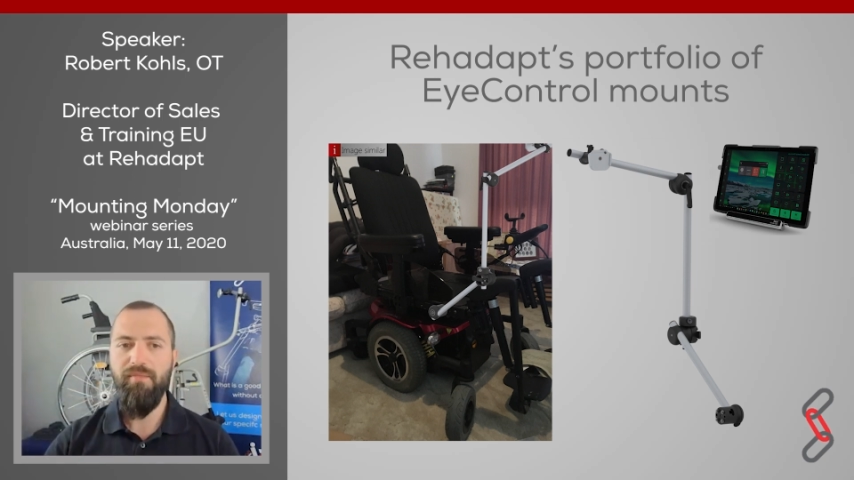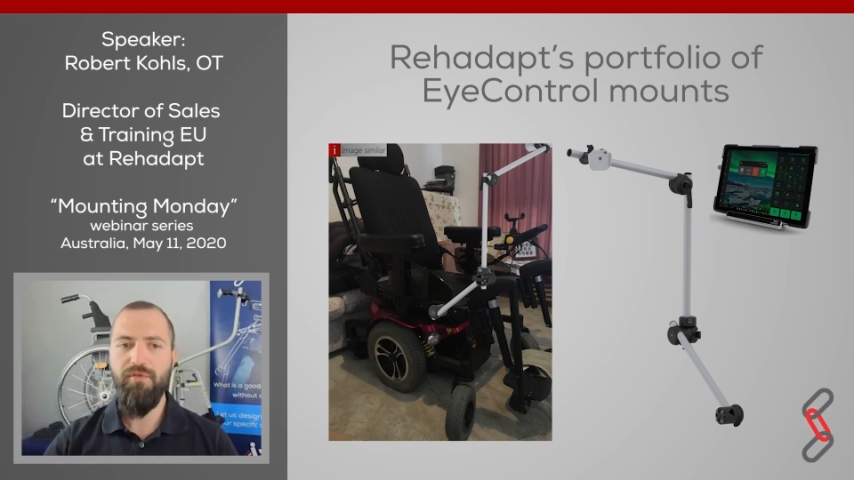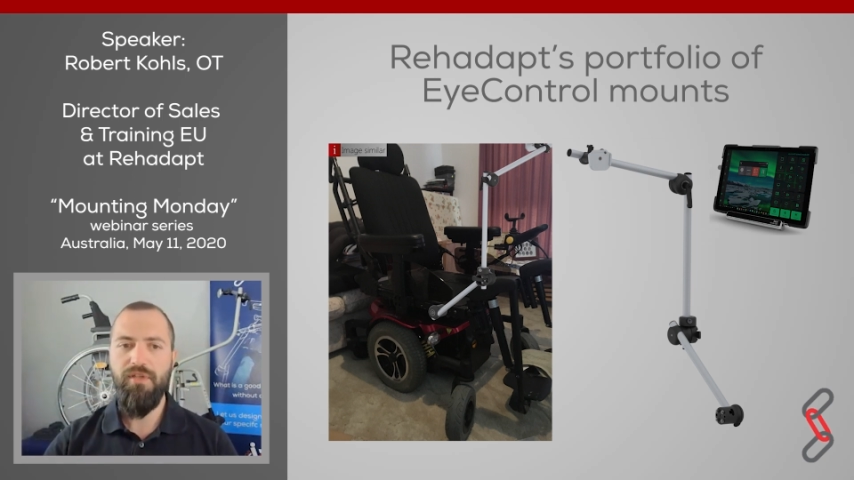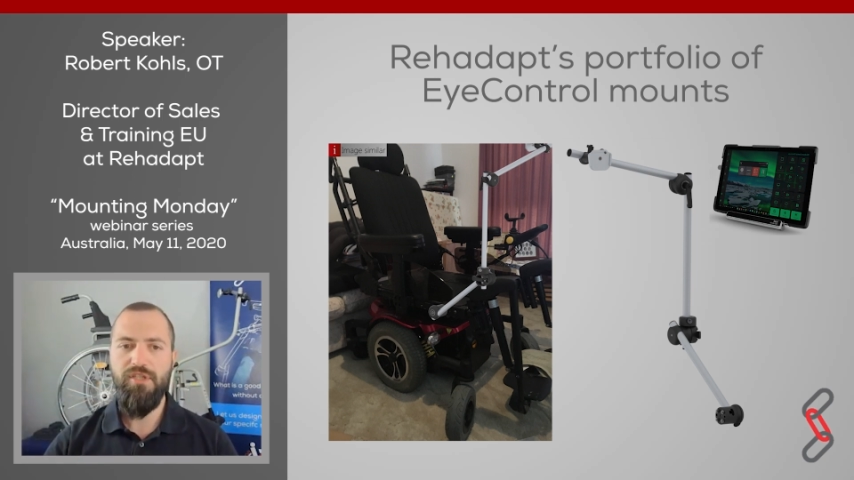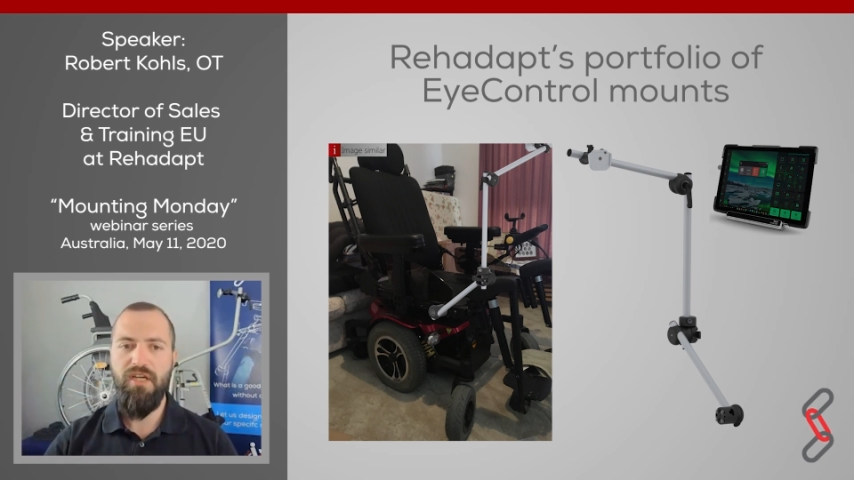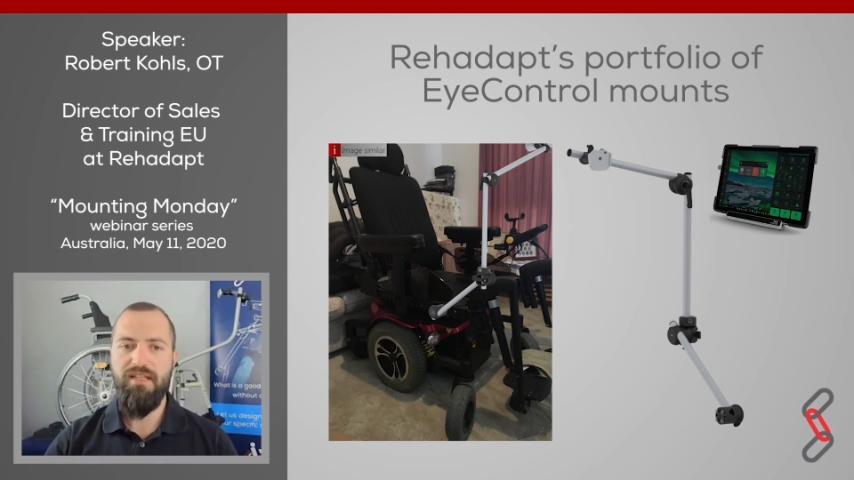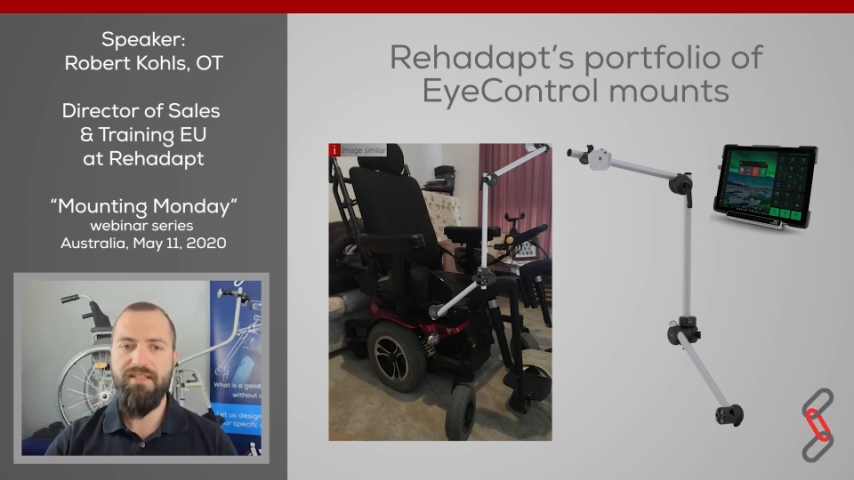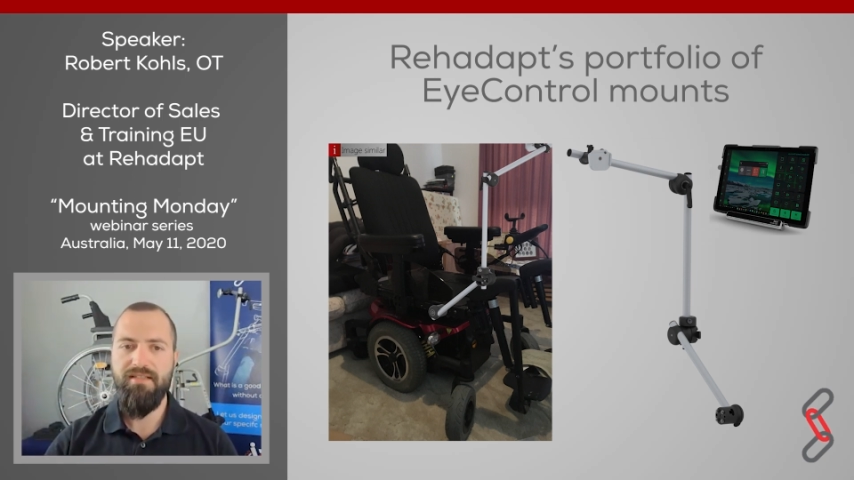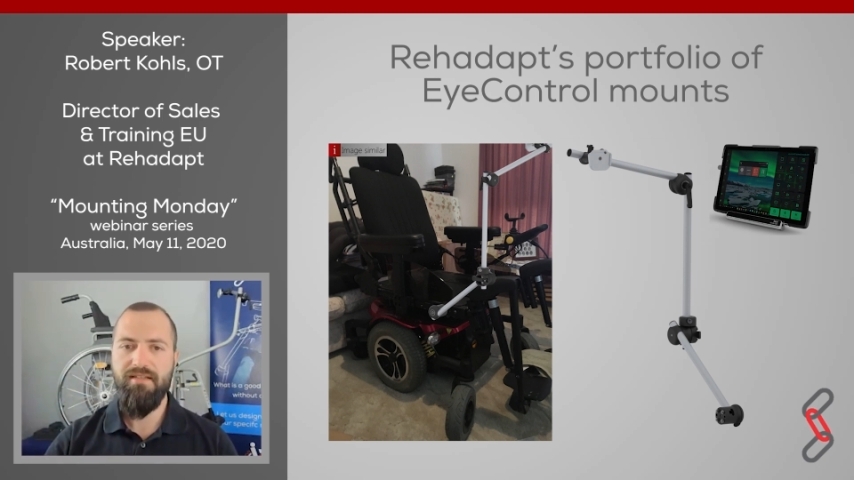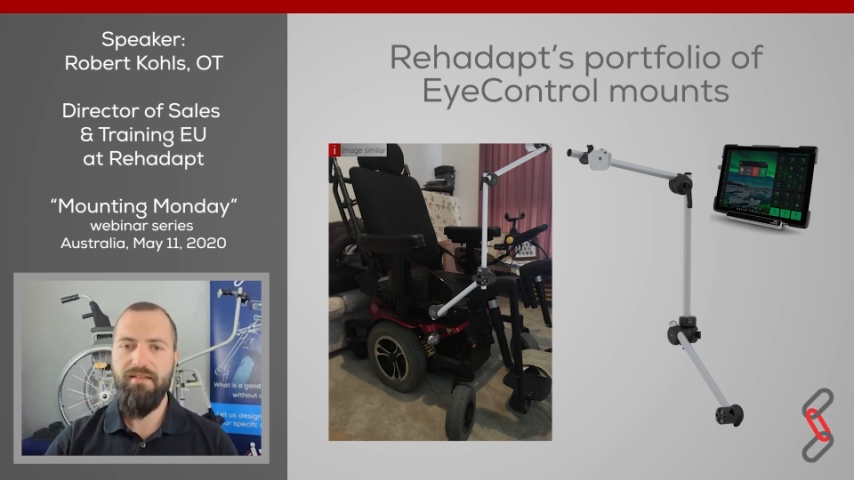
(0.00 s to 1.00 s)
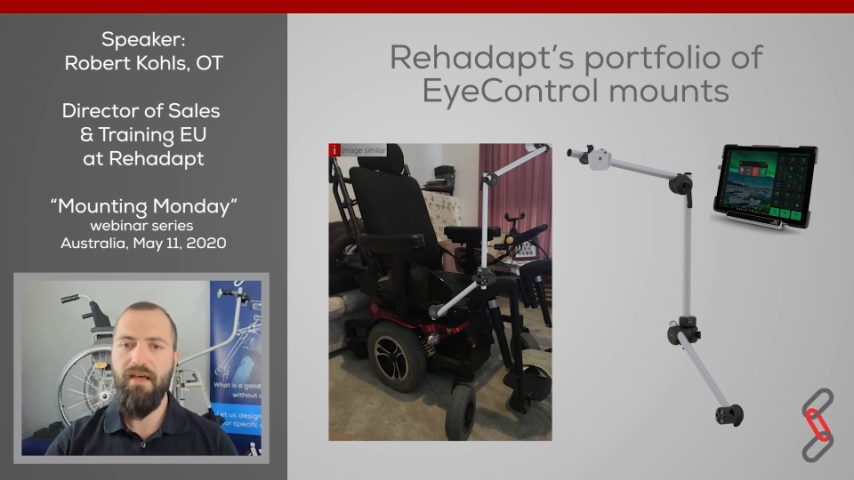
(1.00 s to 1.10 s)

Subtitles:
to adjust